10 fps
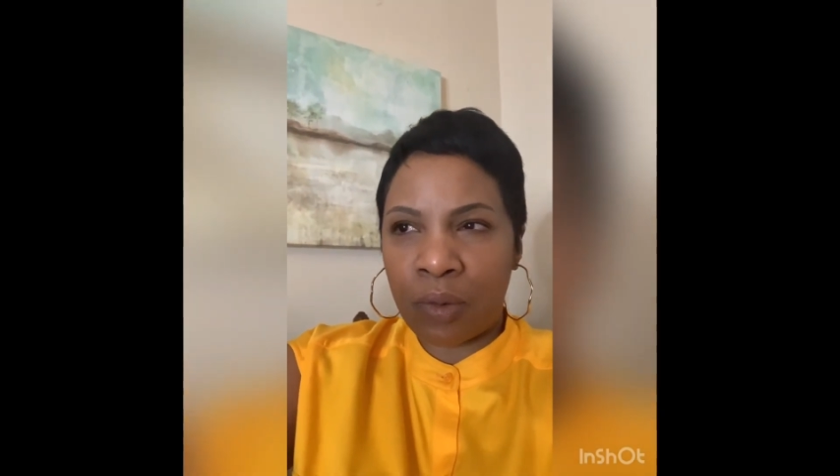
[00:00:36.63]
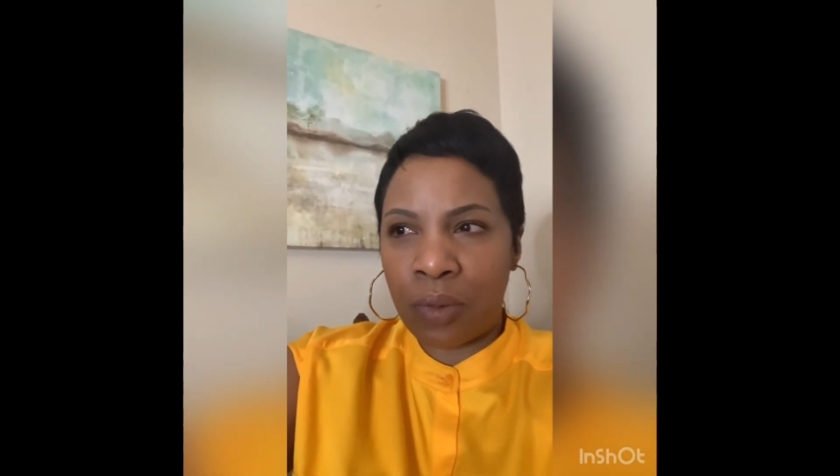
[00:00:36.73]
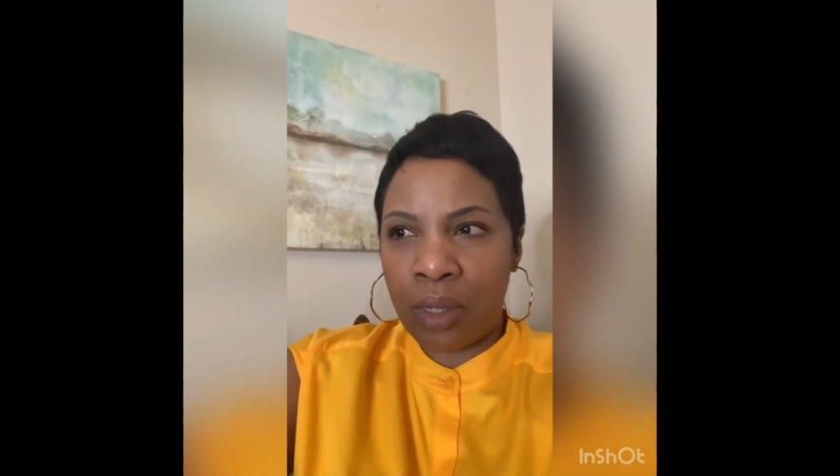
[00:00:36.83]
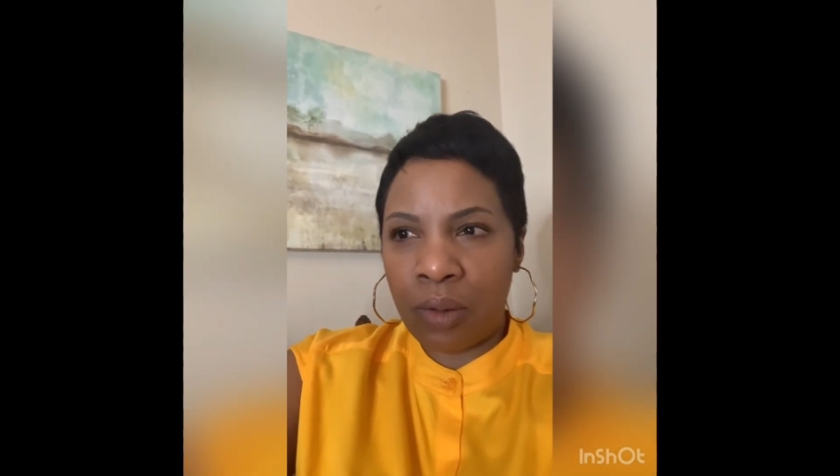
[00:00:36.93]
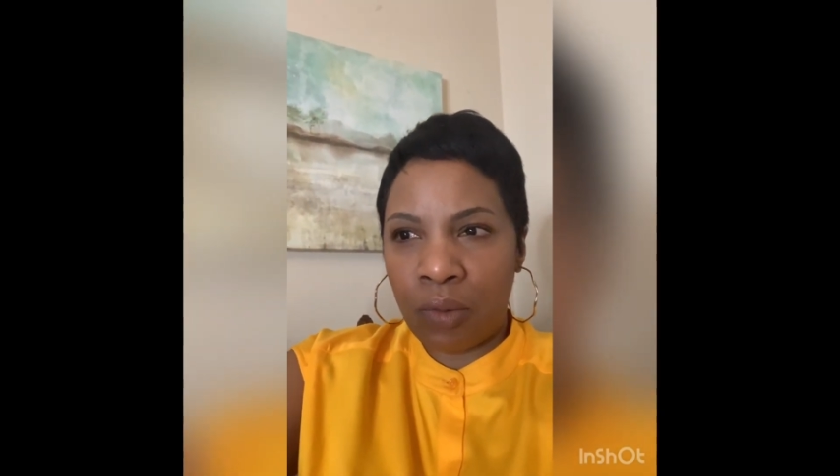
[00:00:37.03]

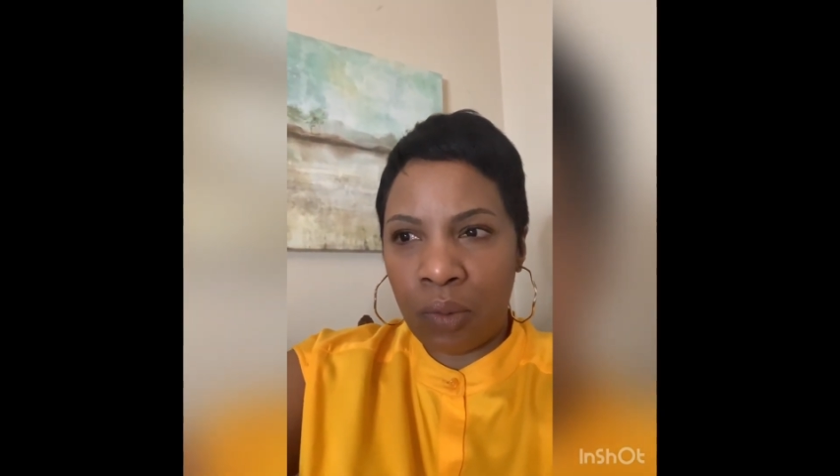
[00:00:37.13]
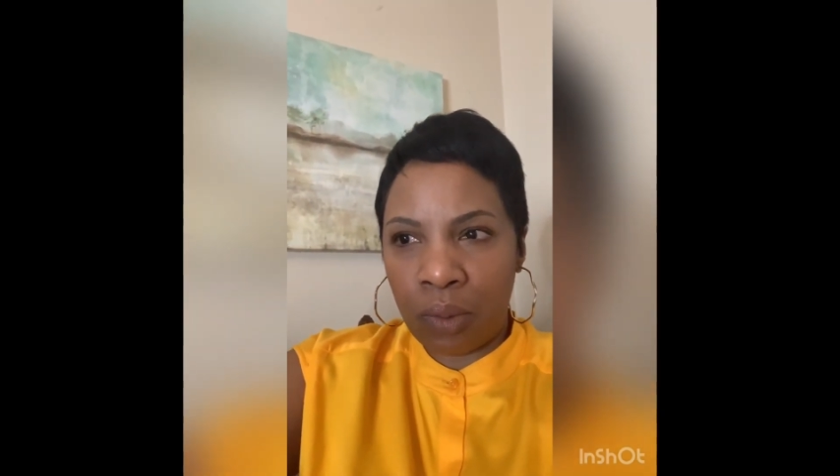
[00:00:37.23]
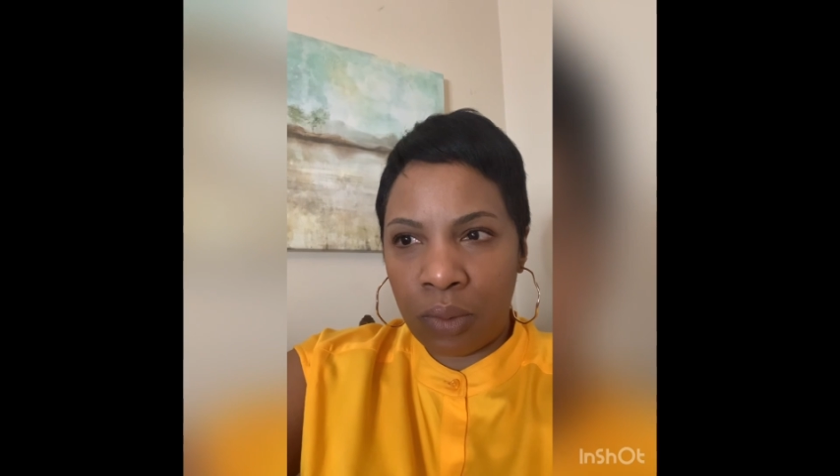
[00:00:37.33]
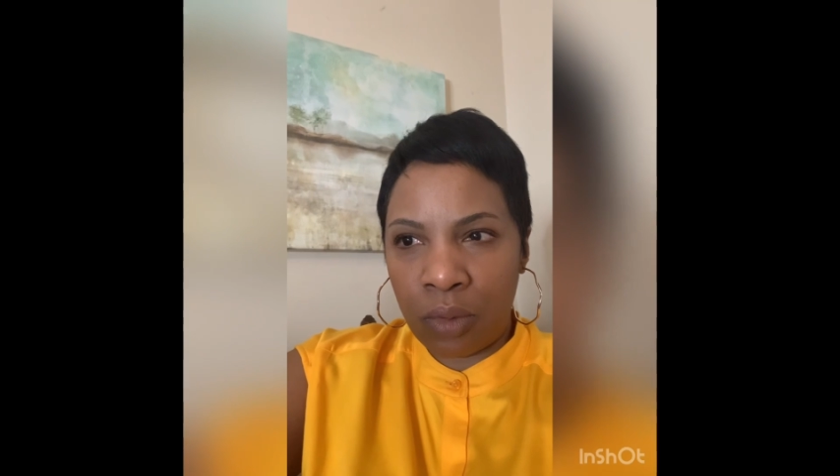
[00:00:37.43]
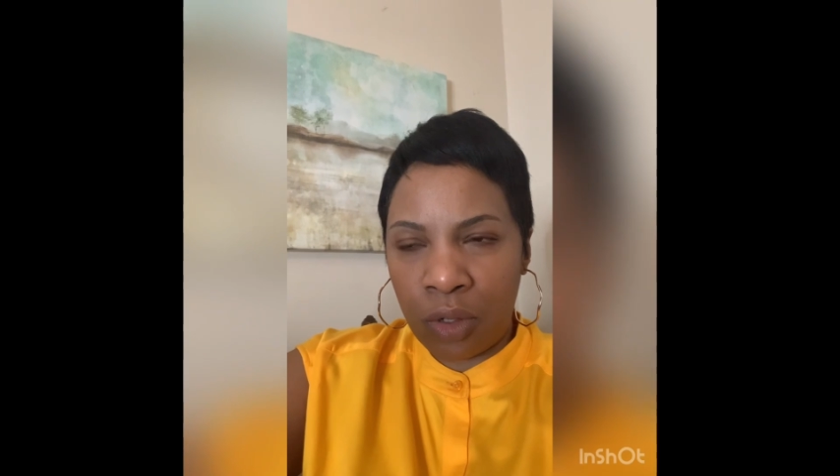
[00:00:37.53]
We,
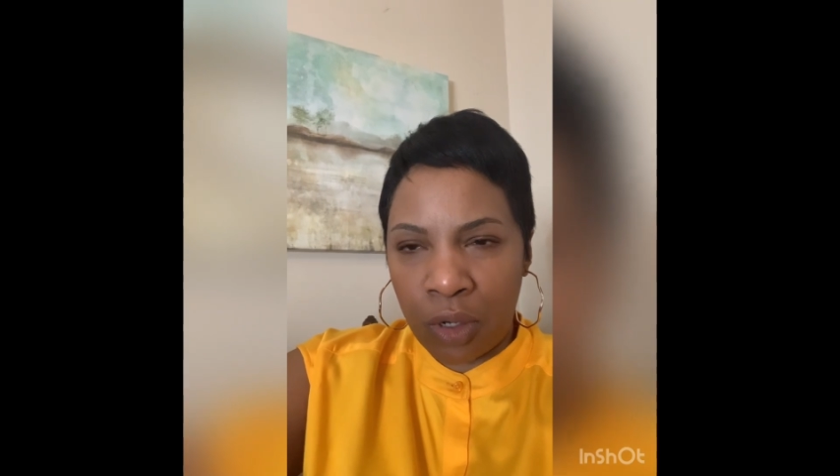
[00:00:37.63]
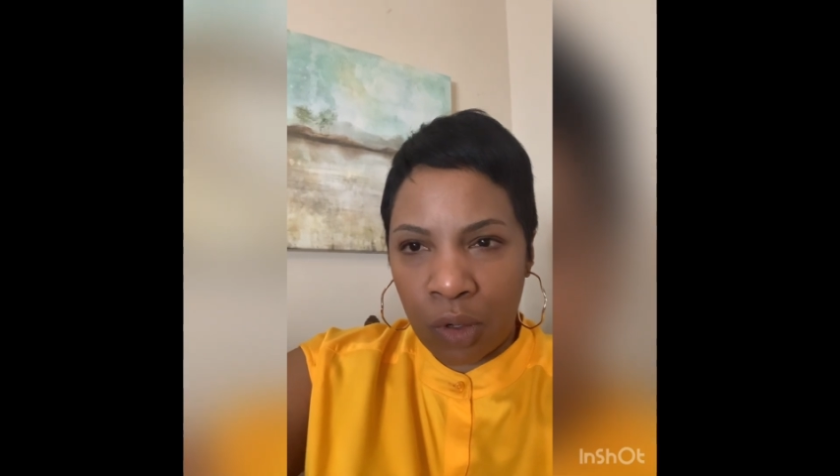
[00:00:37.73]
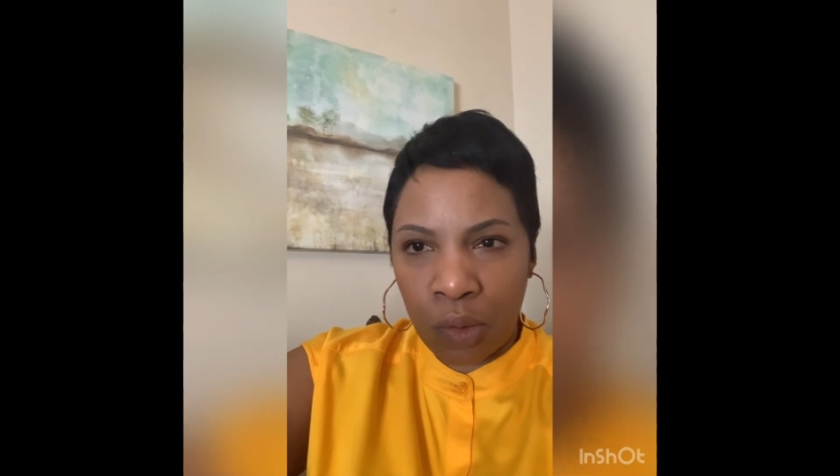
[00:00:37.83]
you know,